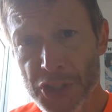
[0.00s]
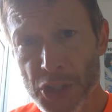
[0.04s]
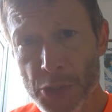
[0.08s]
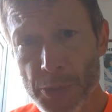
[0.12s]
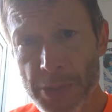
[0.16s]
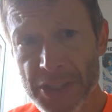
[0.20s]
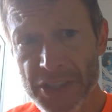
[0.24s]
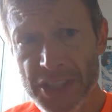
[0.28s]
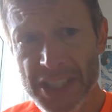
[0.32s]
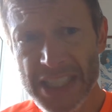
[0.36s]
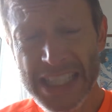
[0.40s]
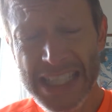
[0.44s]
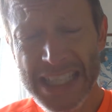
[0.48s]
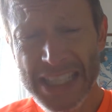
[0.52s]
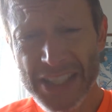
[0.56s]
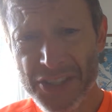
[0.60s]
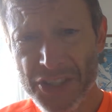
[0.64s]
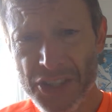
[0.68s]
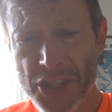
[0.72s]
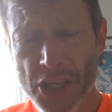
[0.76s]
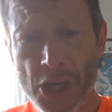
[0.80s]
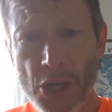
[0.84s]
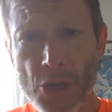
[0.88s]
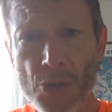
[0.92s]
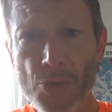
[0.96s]
you into year
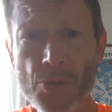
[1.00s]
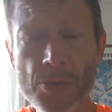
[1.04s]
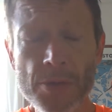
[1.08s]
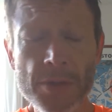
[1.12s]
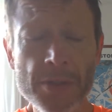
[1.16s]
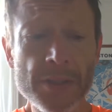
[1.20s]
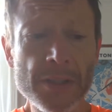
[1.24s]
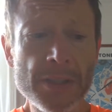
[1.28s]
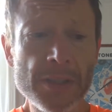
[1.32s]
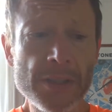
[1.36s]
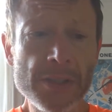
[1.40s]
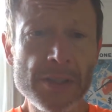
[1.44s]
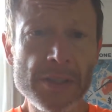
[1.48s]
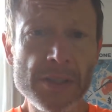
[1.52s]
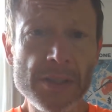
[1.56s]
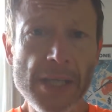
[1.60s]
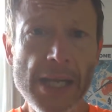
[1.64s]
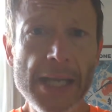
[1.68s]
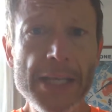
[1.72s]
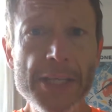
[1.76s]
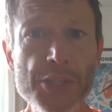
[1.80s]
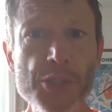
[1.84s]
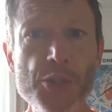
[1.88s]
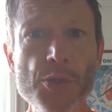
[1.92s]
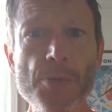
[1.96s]
2,
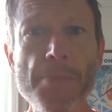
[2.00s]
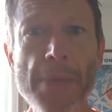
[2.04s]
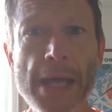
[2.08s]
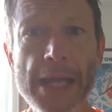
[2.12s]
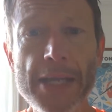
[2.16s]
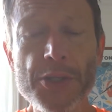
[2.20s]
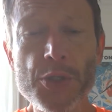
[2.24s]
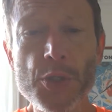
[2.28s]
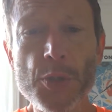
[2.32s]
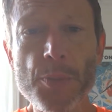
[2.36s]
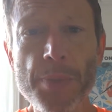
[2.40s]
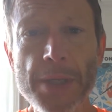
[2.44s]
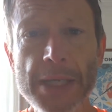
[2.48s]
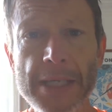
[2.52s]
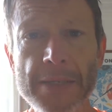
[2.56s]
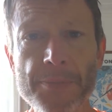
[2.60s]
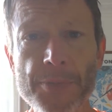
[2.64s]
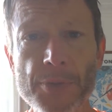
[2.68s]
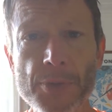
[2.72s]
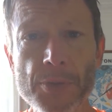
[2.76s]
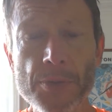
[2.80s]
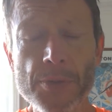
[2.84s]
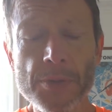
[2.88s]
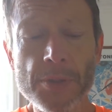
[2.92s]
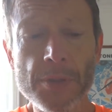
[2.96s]
and you met new
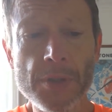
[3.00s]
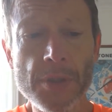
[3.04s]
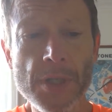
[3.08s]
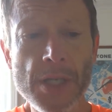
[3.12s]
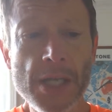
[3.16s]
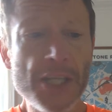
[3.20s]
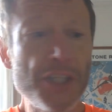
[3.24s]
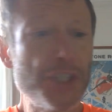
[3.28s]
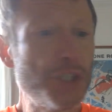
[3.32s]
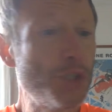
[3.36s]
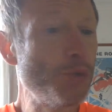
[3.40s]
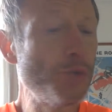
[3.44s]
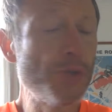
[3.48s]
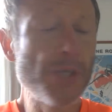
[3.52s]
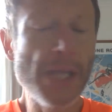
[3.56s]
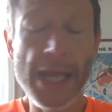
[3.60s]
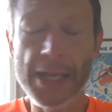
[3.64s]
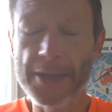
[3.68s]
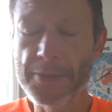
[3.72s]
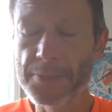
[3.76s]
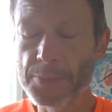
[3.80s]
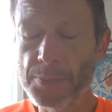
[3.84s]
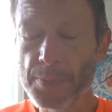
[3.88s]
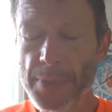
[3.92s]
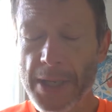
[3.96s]
people. You
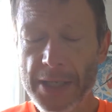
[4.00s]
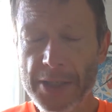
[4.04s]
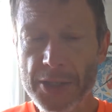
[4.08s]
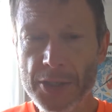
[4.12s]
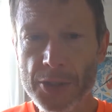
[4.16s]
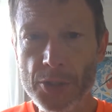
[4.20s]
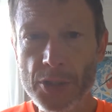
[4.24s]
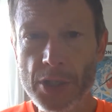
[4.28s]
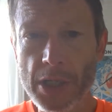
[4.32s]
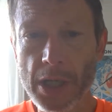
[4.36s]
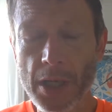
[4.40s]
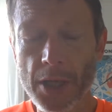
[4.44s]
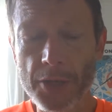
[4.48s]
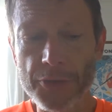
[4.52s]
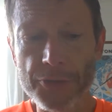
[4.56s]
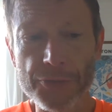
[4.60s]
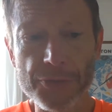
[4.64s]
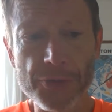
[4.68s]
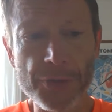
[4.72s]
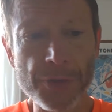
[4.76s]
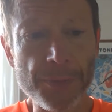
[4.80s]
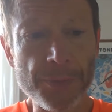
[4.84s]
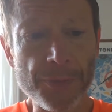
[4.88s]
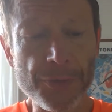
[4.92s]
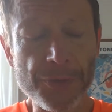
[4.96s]
met new
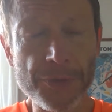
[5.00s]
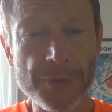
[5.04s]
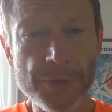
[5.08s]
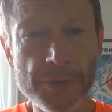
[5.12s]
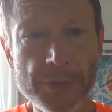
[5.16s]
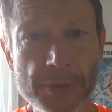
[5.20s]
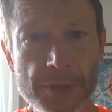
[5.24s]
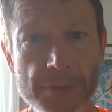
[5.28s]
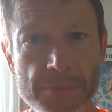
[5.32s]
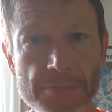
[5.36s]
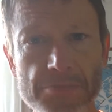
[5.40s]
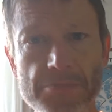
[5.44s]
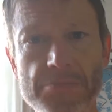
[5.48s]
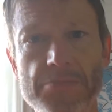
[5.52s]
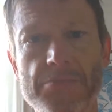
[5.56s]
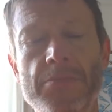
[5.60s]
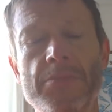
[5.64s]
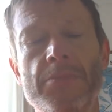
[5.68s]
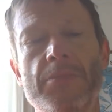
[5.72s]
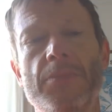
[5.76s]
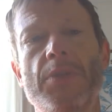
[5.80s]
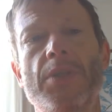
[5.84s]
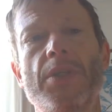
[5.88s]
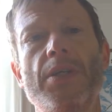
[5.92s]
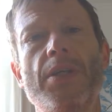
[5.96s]
classrooms,
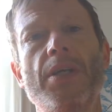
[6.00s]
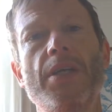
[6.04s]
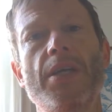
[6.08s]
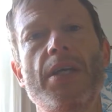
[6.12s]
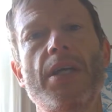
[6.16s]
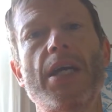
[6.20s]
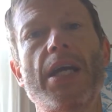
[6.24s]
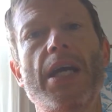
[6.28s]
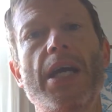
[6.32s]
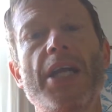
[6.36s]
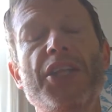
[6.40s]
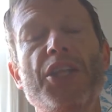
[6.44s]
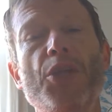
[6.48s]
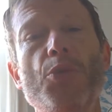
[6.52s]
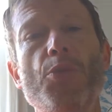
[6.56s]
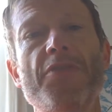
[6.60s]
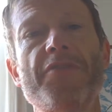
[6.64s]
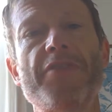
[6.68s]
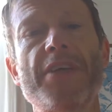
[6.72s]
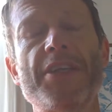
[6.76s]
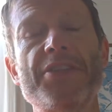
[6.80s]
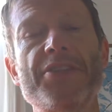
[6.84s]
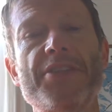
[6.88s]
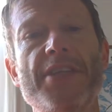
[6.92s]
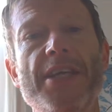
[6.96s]
and you were
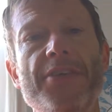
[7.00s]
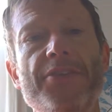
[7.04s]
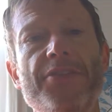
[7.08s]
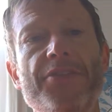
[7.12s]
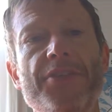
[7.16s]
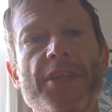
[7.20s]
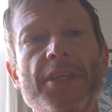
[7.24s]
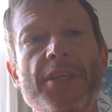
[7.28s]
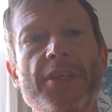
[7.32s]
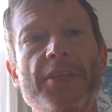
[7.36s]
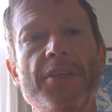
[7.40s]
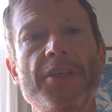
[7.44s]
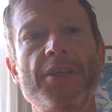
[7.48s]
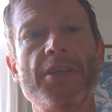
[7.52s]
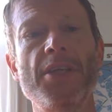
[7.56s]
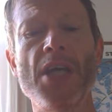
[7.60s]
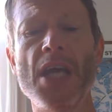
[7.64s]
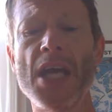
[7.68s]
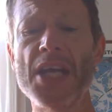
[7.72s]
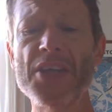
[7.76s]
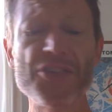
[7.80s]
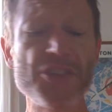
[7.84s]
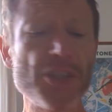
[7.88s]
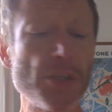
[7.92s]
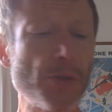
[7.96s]
fantastic.
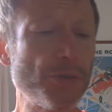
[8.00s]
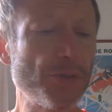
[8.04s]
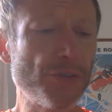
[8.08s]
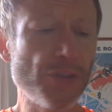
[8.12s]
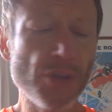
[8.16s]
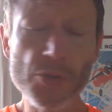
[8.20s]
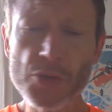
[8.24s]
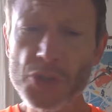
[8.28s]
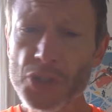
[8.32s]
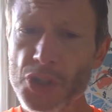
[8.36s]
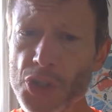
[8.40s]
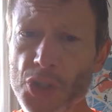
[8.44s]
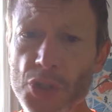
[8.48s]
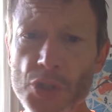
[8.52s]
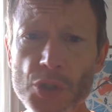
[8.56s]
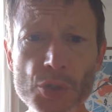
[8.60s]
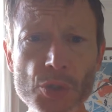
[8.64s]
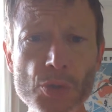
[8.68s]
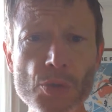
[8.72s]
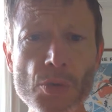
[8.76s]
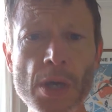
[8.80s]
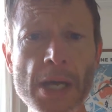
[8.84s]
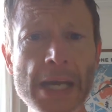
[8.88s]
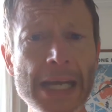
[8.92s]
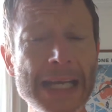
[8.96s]
So
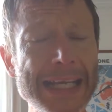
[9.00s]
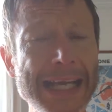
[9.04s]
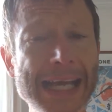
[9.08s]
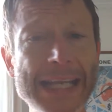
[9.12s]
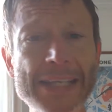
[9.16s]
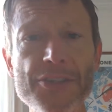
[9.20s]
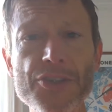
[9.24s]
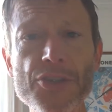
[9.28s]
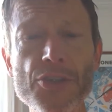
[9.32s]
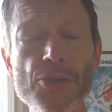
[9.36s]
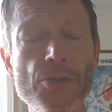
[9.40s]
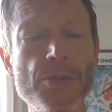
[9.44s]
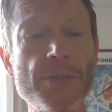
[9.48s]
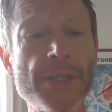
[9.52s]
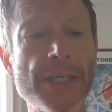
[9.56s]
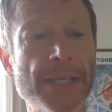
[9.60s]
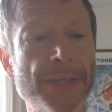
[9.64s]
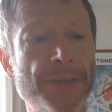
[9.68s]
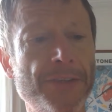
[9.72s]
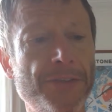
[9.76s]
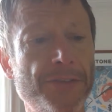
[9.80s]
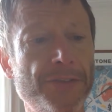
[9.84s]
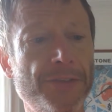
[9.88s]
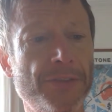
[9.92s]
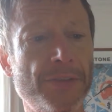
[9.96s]
you can do
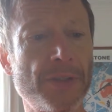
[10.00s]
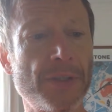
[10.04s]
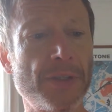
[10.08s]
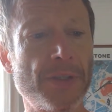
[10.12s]
this.